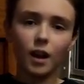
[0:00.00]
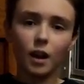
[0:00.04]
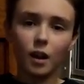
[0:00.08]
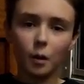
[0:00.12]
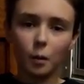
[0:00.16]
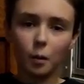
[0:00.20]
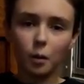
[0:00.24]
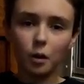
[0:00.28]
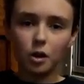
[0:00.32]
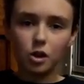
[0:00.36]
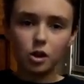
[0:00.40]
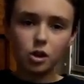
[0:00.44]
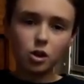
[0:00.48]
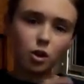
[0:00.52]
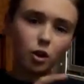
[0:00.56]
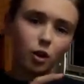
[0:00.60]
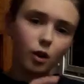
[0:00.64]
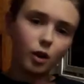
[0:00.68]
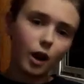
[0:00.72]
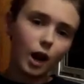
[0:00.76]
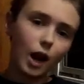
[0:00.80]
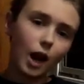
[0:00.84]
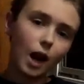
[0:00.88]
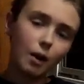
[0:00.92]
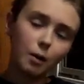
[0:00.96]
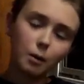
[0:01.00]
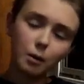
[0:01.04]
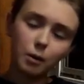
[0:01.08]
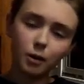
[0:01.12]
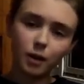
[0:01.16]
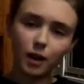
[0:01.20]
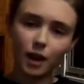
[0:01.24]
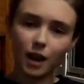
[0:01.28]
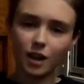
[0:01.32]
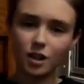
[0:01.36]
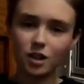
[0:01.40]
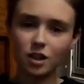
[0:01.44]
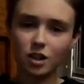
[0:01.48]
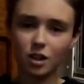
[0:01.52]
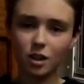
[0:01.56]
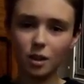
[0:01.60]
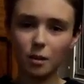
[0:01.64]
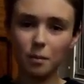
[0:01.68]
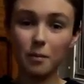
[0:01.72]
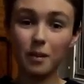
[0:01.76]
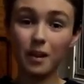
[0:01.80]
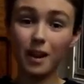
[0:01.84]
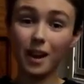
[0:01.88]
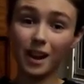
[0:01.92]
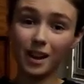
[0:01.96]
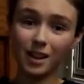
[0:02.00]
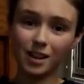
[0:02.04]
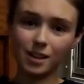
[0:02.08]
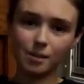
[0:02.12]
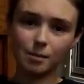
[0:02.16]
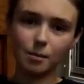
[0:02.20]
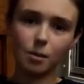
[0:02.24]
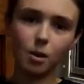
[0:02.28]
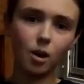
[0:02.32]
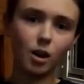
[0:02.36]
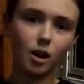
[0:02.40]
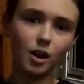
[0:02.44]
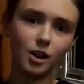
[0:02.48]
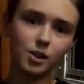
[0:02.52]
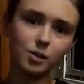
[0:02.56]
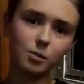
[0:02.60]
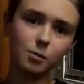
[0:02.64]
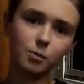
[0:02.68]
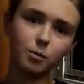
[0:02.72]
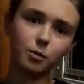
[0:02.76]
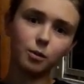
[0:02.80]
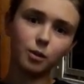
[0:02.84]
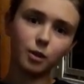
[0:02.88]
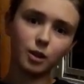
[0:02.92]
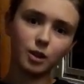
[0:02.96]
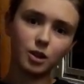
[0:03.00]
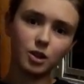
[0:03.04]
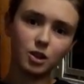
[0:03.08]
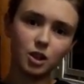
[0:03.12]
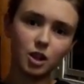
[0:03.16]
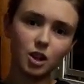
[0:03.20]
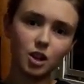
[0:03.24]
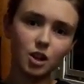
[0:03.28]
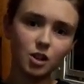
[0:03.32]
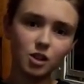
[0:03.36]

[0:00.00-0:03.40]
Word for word: And we're going to show you how we were catching them and some awesome footage.